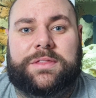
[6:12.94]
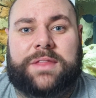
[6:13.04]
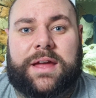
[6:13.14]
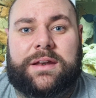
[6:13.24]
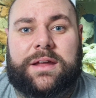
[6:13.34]

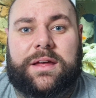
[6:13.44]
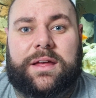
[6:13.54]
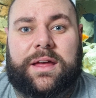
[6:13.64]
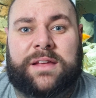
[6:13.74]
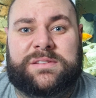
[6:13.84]
then
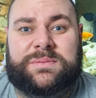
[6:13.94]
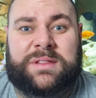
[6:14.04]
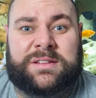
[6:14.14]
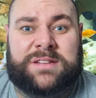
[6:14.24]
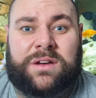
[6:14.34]
it's
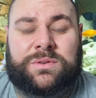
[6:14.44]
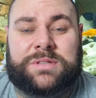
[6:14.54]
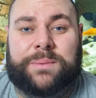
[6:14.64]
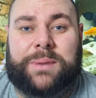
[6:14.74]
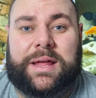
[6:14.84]
the cycle's
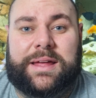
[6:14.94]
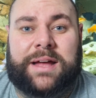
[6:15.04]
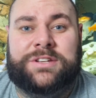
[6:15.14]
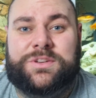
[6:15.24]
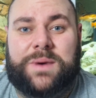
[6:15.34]
complete
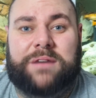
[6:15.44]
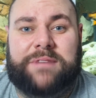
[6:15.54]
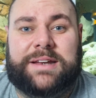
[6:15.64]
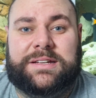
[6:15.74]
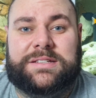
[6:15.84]
and you are
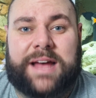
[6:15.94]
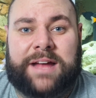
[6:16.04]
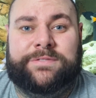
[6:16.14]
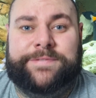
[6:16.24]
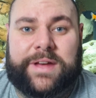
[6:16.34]
ready to
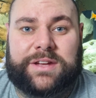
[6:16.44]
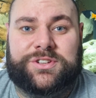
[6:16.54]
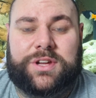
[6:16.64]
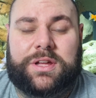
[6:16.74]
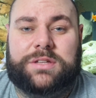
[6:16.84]
add
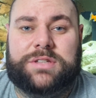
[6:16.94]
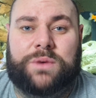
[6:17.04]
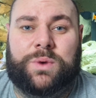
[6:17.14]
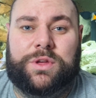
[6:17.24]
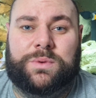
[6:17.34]
fish. So
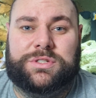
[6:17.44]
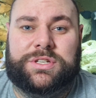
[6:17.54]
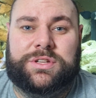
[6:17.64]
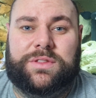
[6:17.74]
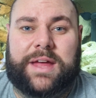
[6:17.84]
what you want to
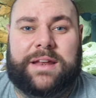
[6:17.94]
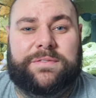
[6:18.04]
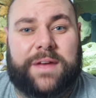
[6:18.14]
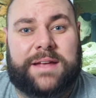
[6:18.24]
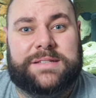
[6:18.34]
do then, if
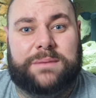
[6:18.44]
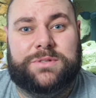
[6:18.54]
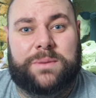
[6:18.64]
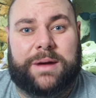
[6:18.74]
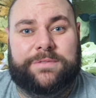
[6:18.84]
it is up
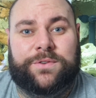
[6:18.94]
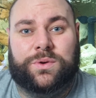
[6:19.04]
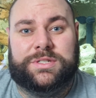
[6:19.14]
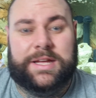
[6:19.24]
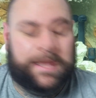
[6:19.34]
to about
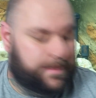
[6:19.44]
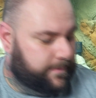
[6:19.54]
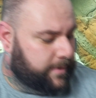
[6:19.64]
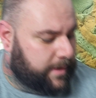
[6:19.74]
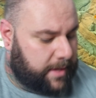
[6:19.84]
40,
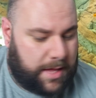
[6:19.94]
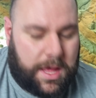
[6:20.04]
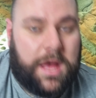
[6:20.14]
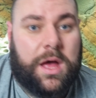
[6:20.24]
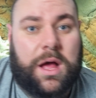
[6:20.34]

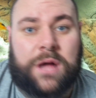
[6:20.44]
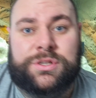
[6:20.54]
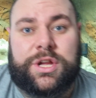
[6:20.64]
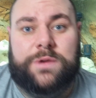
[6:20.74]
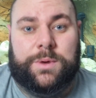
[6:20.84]
I'll
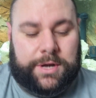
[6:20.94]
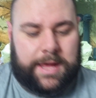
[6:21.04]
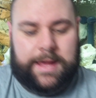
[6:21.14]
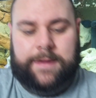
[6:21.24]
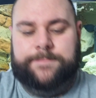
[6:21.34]
show you one
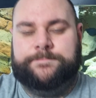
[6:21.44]
here.